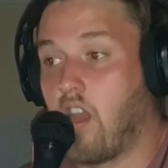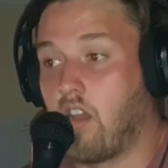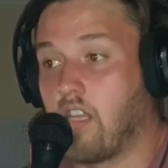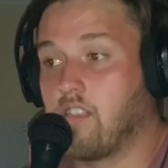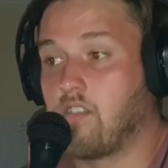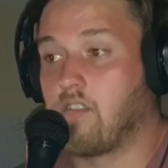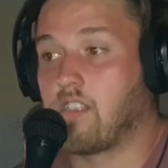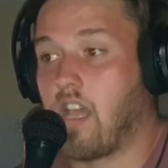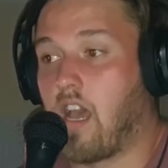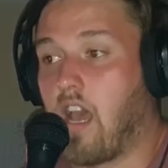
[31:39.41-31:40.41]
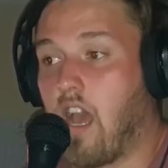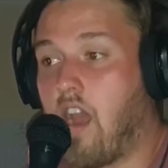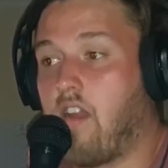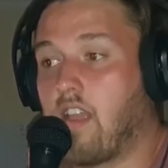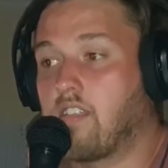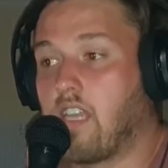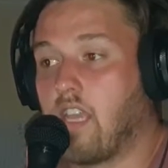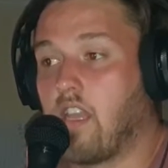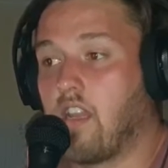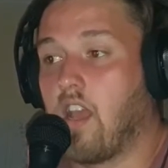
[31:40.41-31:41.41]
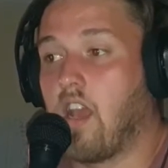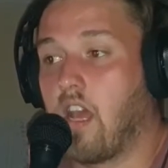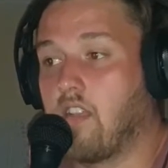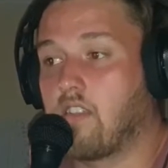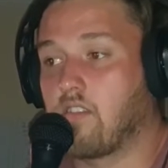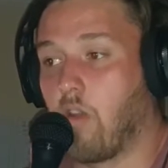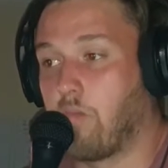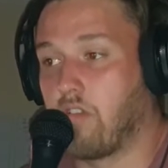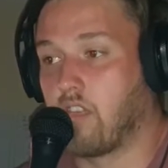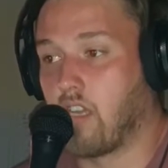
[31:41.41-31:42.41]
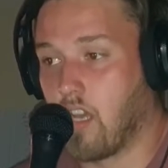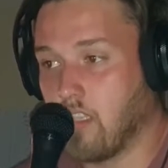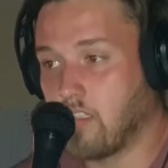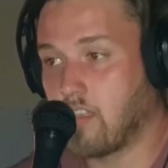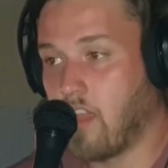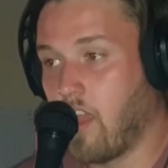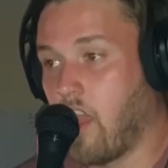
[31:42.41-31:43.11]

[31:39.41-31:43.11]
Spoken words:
On Insta it's R18 podcast.